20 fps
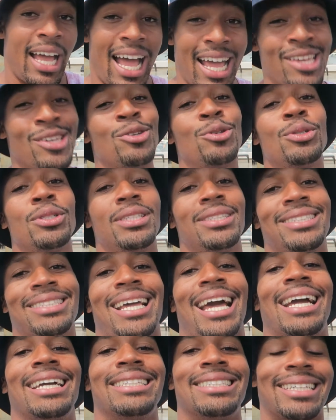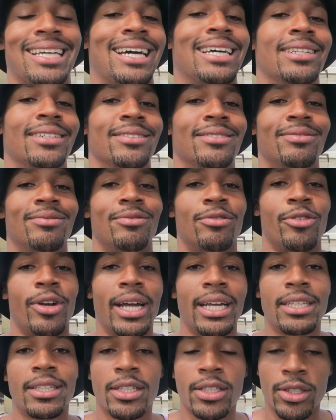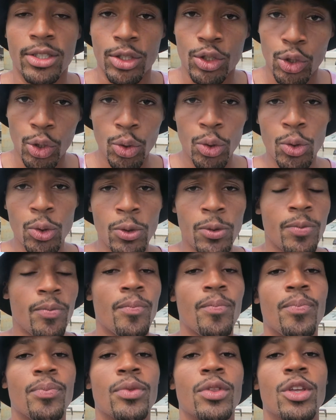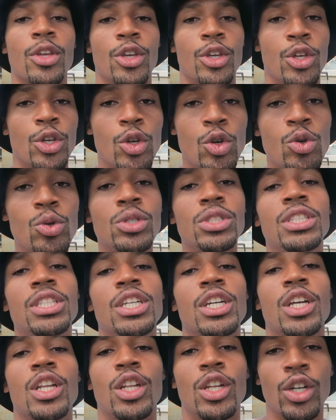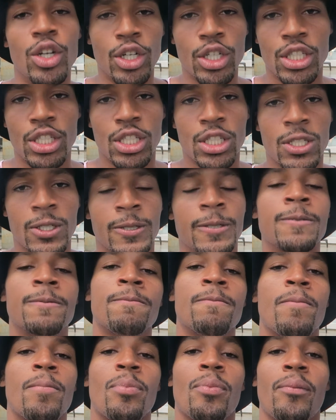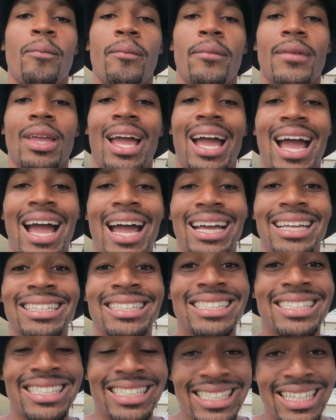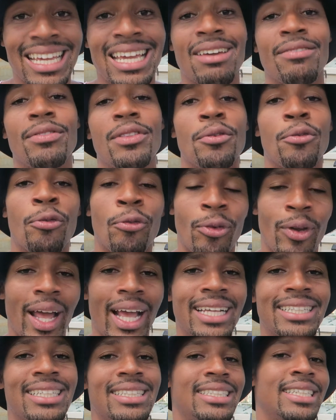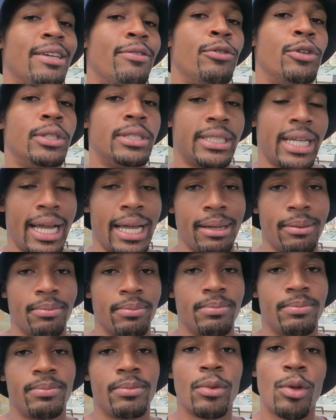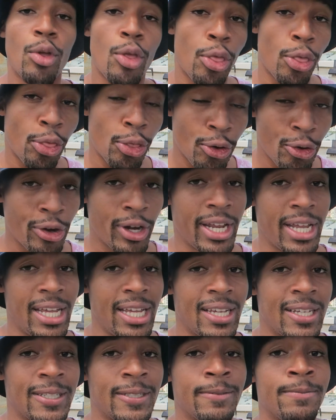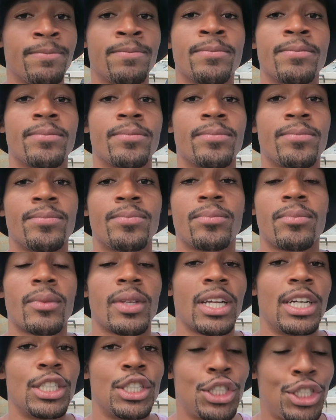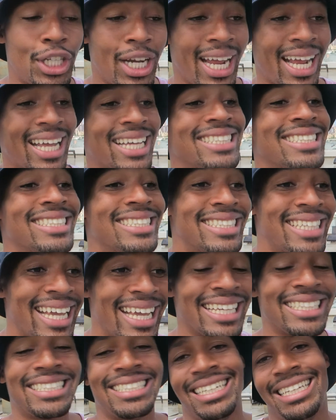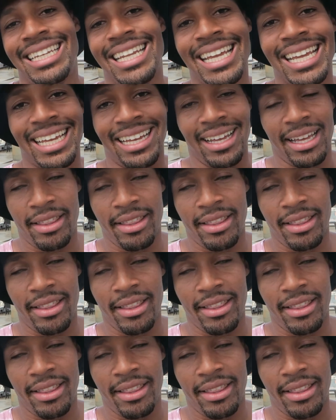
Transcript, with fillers: I use Skyscanner, right? Two, use the alerts and save the flights to save you time. Three, check day to day.